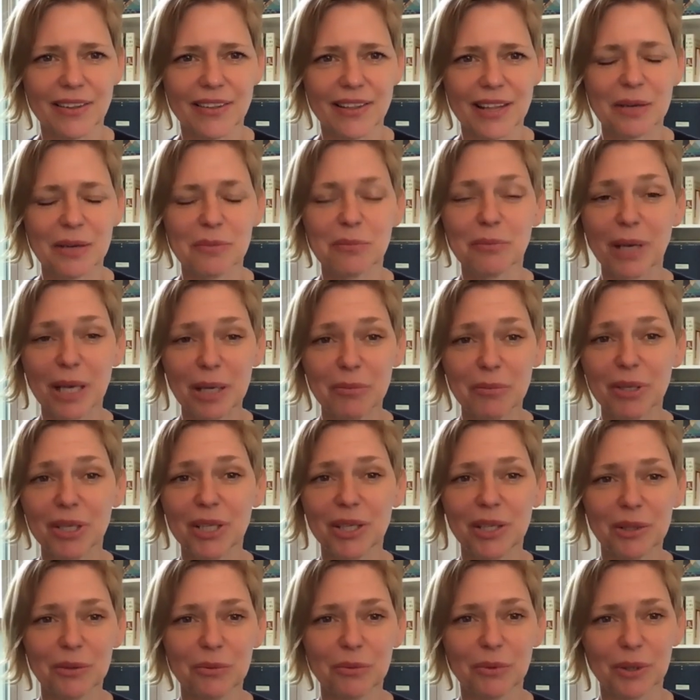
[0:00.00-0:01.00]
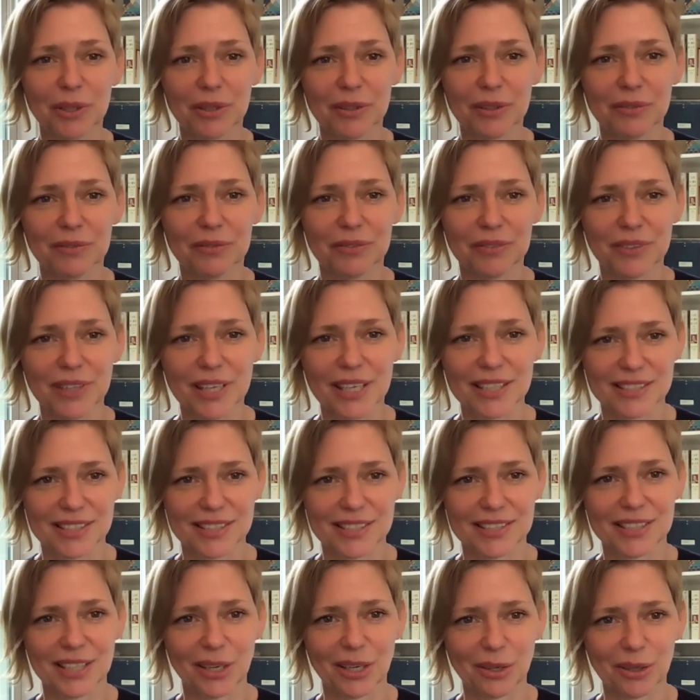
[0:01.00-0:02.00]
than maybe he would have
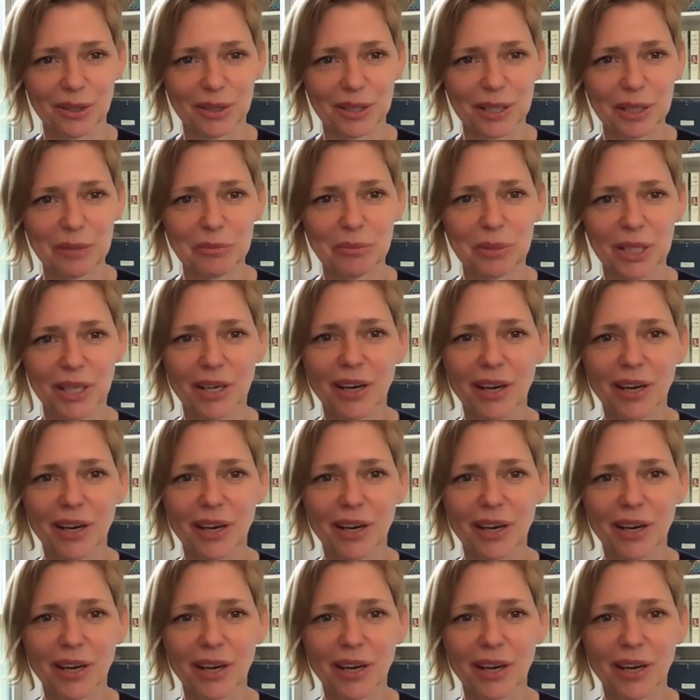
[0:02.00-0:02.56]
necessarily been